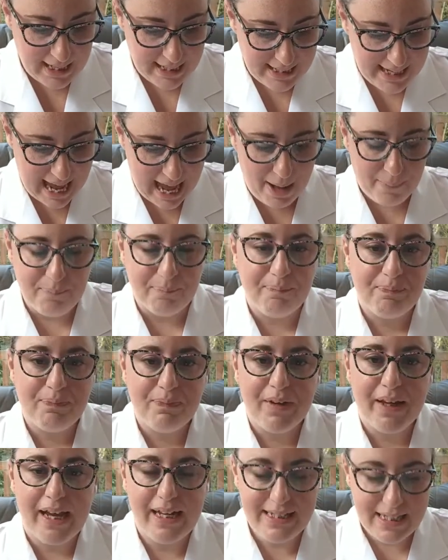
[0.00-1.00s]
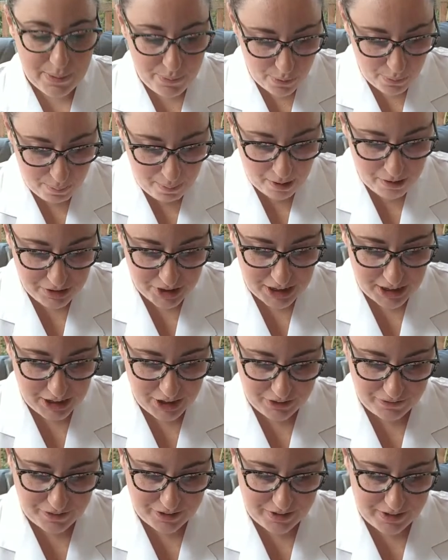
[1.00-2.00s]
Now, as they were approaching
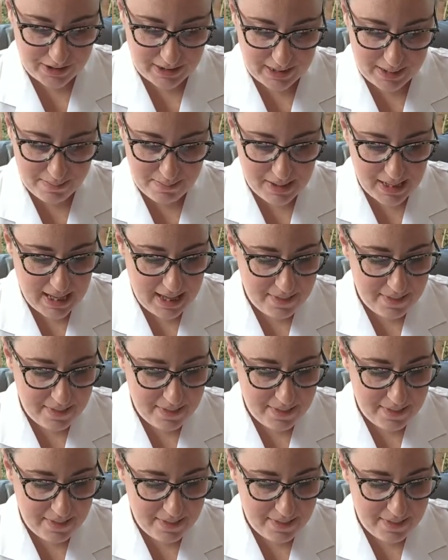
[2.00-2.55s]
Jerusalem,